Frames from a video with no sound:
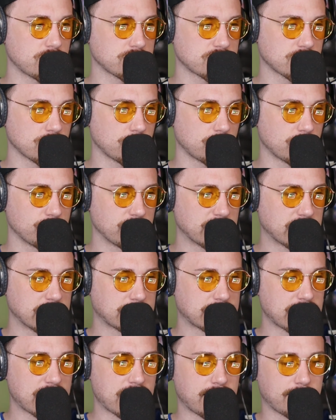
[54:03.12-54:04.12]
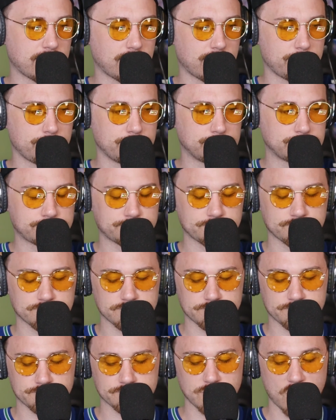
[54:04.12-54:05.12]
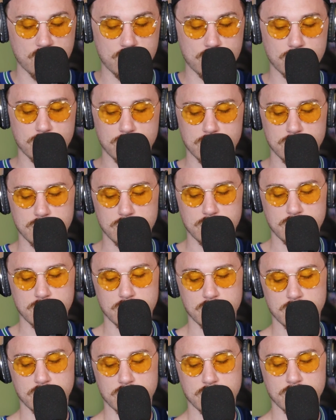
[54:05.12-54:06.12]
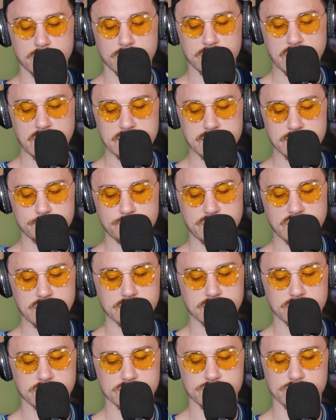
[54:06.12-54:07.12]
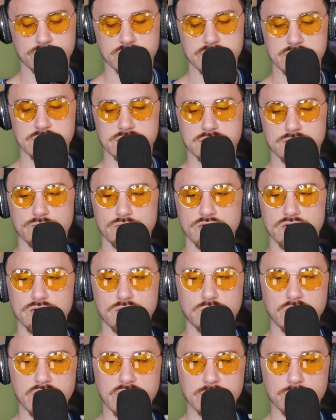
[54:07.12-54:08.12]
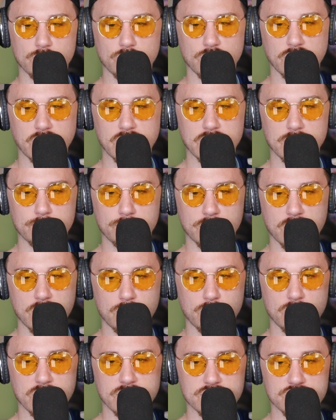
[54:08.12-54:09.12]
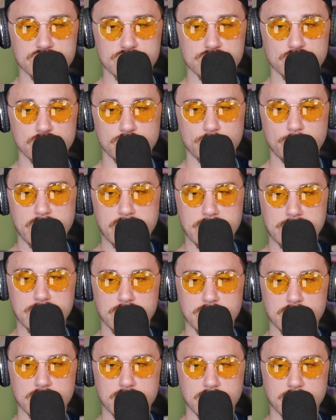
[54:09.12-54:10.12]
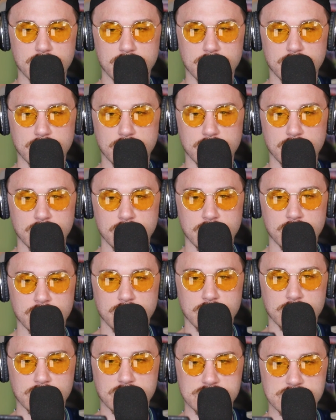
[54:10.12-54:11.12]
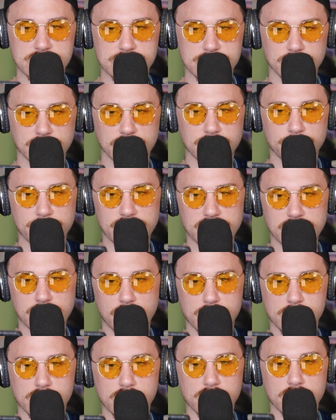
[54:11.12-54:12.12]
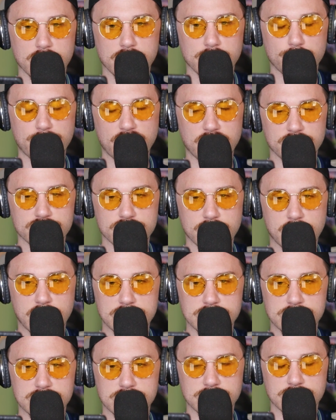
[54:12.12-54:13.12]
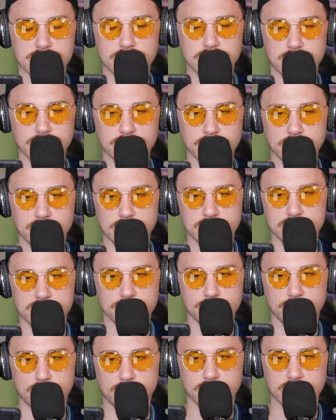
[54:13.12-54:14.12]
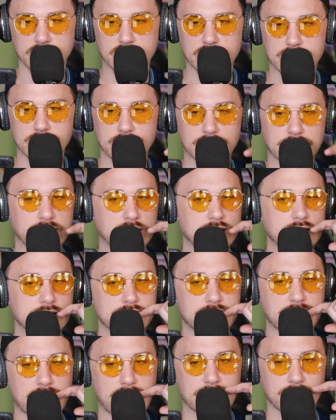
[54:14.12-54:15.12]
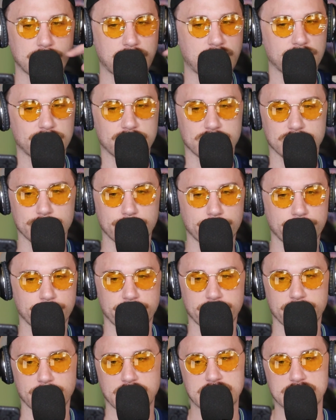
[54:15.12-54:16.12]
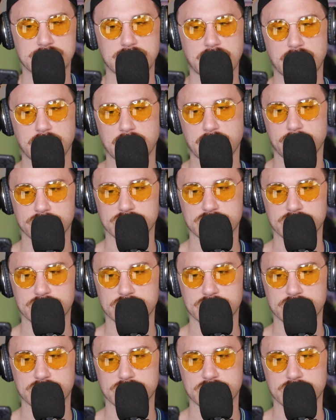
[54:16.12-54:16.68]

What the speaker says: so when we get that up... Oh, I didn't pick those ones. Real quick, we're going to go with Shoemaker, because he's a little bit younger. Beltran's a little too old, I think. He's got to have a